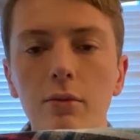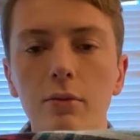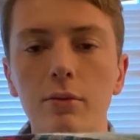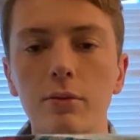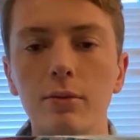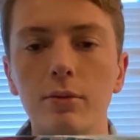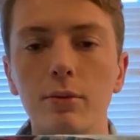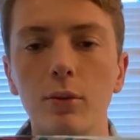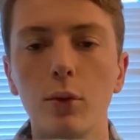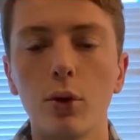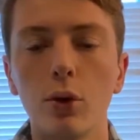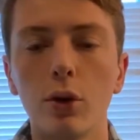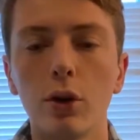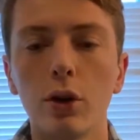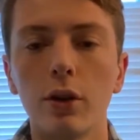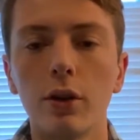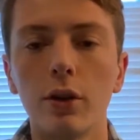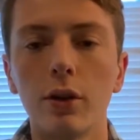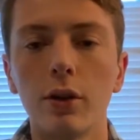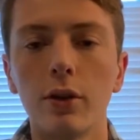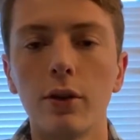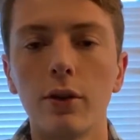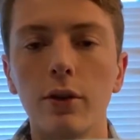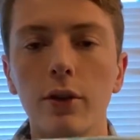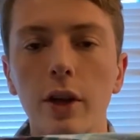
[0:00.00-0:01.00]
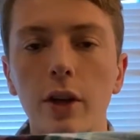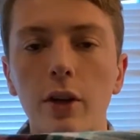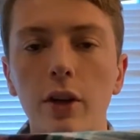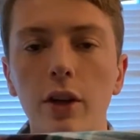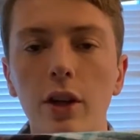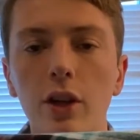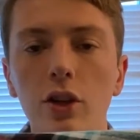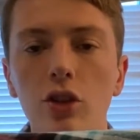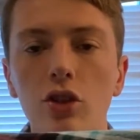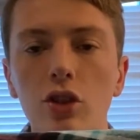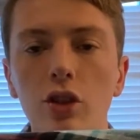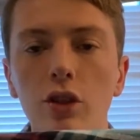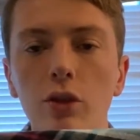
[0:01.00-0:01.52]
more
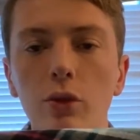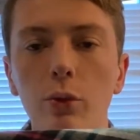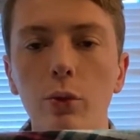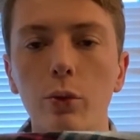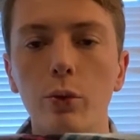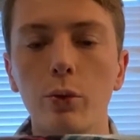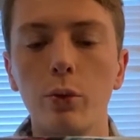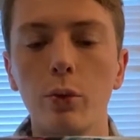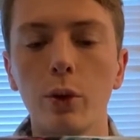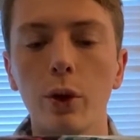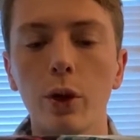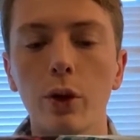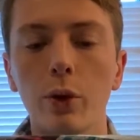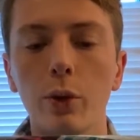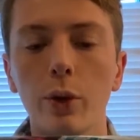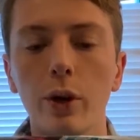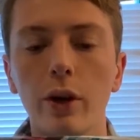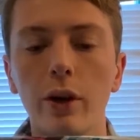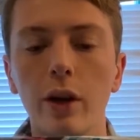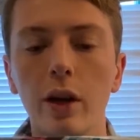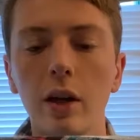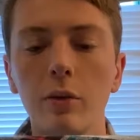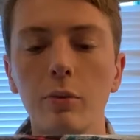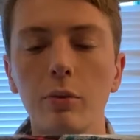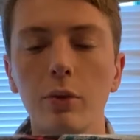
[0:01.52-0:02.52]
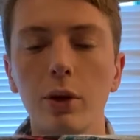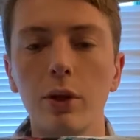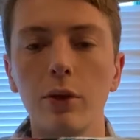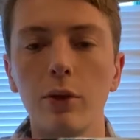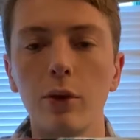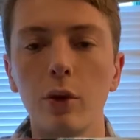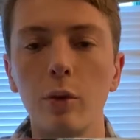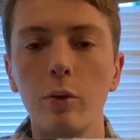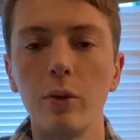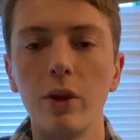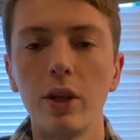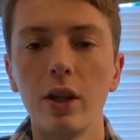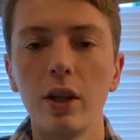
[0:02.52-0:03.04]
variation in what they're wearing, but
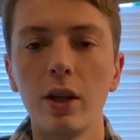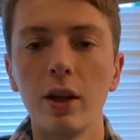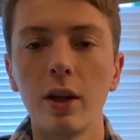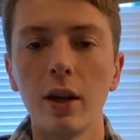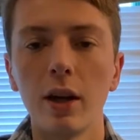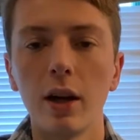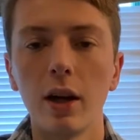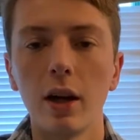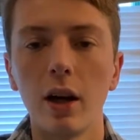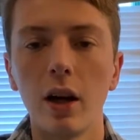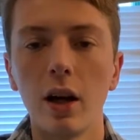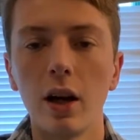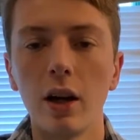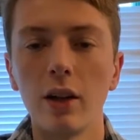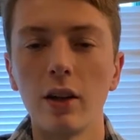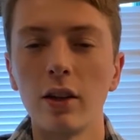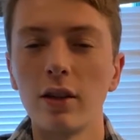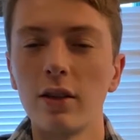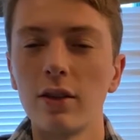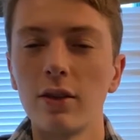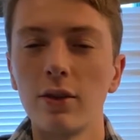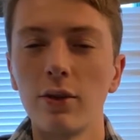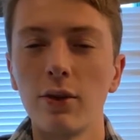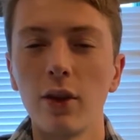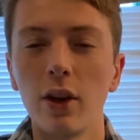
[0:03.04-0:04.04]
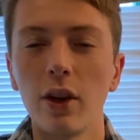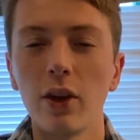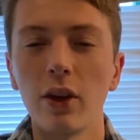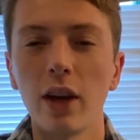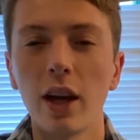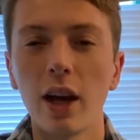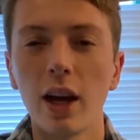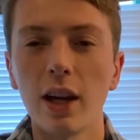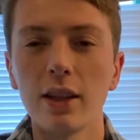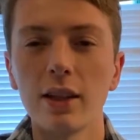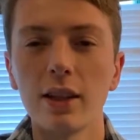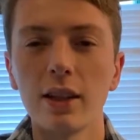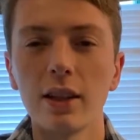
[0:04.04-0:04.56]
for me, it's very
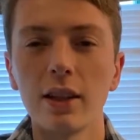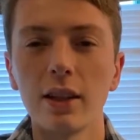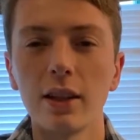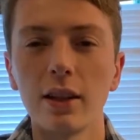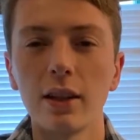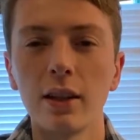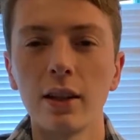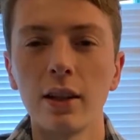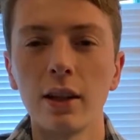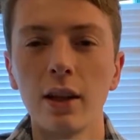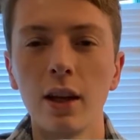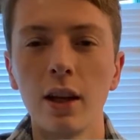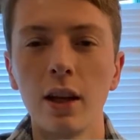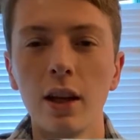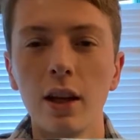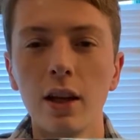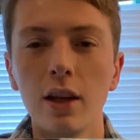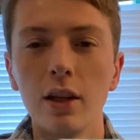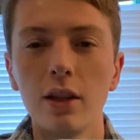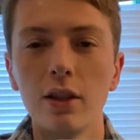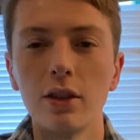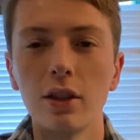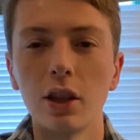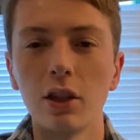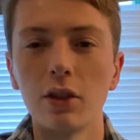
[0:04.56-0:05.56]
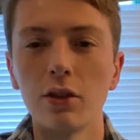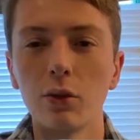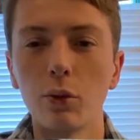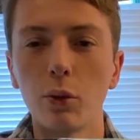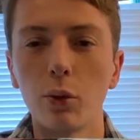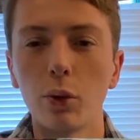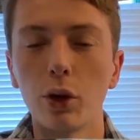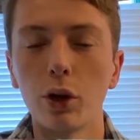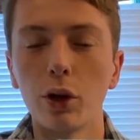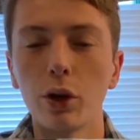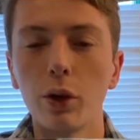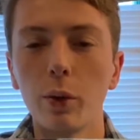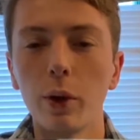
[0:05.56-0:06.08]
hectic and doesn't
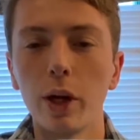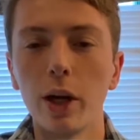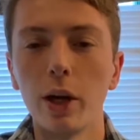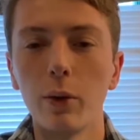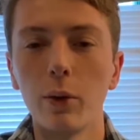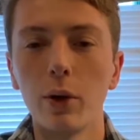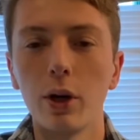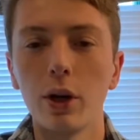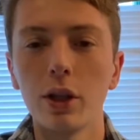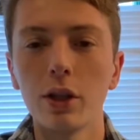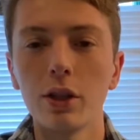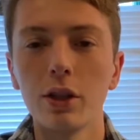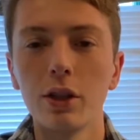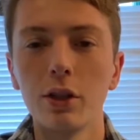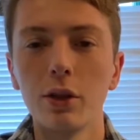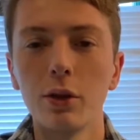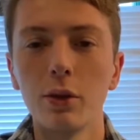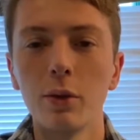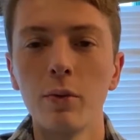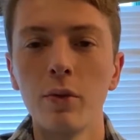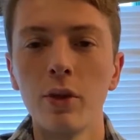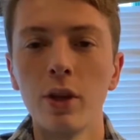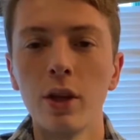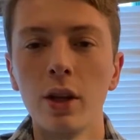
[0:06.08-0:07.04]
work the way I want it to.